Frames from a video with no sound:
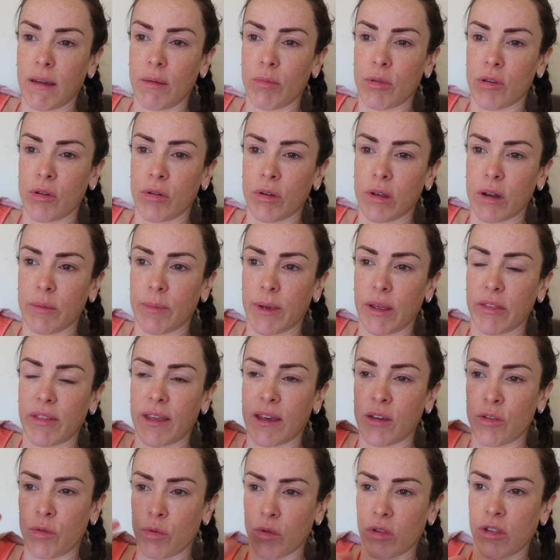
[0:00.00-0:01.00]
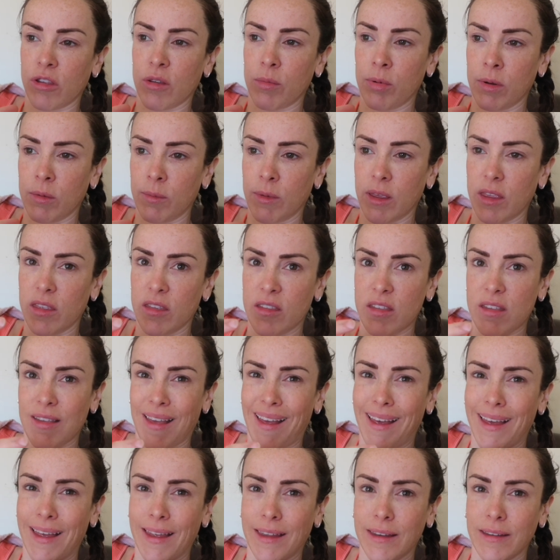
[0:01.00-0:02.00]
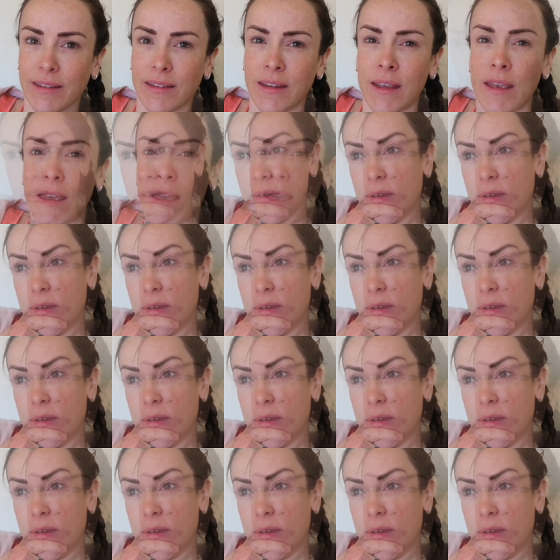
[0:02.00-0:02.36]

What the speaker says: I'm talking about the actual supplements and